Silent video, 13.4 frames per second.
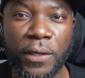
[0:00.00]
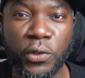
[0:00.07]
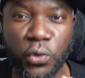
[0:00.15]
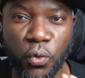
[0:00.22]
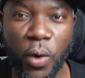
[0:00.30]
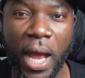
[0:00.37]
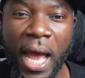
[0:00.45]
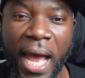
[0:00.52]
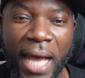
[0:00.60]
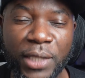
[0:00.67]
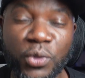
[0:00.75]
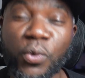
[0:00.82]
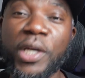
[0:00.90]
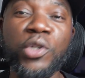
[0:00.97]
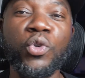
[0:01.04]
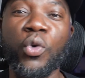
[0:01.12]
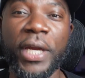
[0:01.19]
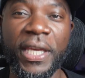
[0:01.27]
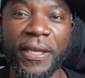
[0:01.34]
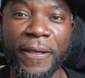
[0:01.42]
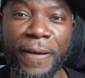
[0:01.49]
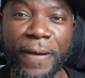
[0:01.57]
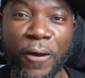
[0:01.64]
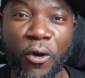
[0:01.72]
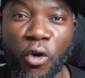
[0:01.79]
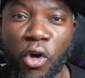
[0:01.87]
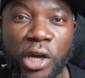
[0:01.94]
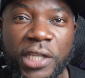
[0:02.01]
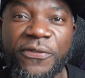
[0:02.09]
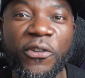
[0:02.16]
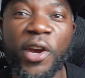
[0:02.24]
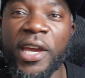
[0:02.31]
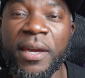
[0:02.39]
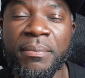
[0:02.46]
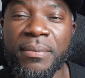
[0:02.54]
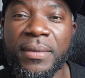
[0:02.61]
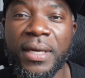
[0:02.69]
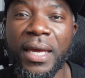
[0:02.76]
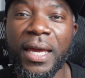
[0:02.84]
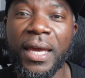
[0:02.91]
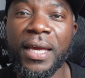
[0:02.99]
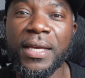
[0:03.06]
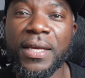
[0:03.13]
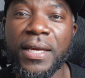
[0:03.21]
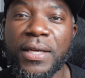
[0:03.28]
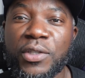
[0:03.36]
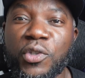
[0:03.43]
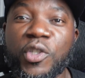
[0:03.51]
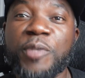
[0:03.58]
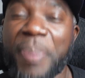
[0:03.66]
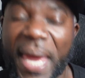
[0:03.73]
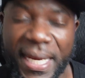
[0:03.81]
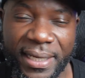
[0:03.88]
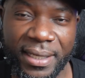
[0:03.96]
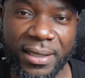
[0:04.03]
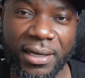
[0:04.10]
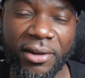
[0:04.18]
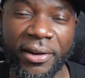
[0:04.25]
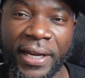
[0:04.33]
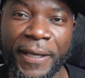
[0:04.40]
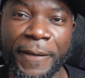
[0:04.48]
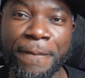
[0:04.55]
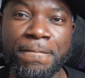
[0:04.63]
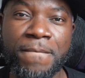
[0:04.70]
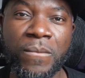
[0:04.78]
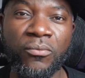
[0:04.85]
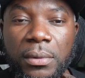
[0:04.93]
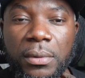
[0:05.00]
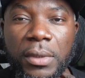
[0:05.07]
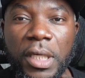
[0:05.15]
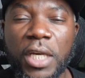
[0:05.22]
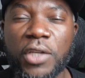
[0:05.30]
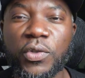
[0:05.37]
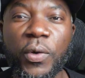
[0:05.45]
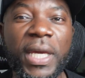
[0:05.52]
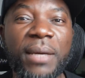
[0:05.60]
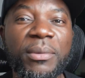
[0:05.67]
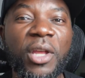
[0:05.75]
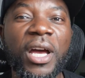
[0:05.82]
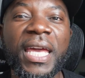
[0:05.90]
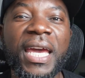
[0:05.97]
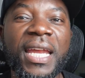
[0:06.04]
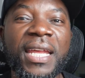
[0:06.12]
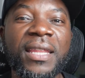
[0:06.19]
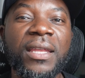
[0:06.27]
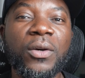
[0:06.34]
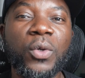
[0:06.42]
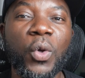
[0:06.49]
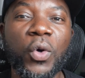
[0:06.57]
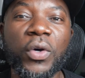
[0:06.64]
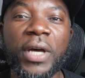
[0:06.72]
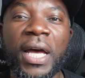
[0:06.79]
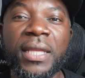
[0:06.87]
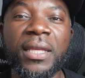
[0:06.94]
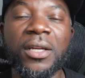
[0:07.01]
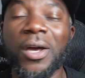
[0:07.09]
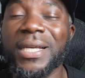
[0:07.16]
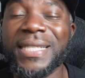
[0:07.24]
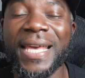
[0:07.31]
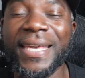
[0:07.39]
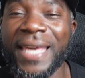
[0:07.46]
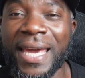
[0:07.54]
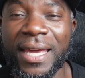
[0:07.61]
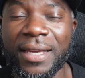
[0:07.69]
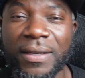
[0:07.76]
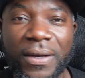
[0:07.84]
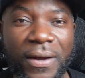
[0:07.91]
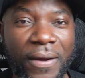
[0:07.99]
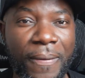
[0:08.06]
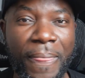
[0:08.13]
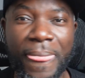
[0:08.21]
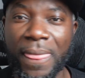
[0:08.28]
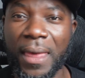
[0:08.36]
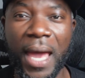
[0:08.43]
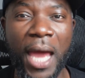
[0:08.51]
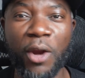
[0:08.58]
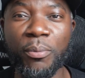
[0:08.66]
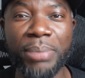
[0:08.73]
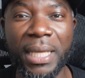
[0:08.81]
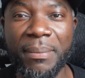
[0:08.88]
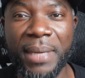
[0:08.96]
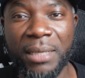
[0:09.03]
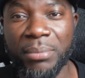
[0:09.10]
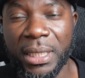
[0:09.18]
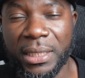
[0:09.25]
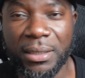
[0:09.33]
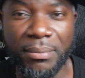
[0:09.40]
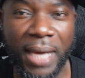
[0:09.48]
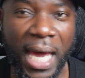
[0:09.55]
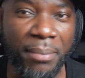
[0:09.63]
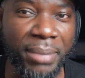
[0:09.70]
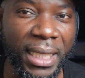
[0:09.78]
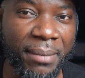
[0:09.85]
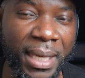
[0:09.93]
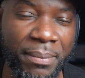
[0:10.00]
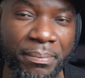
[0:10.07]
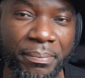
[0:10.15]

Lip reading: to enjoy, or is for him to spend, right? So him not getting the closet yet, I don't blame anybody, but I blame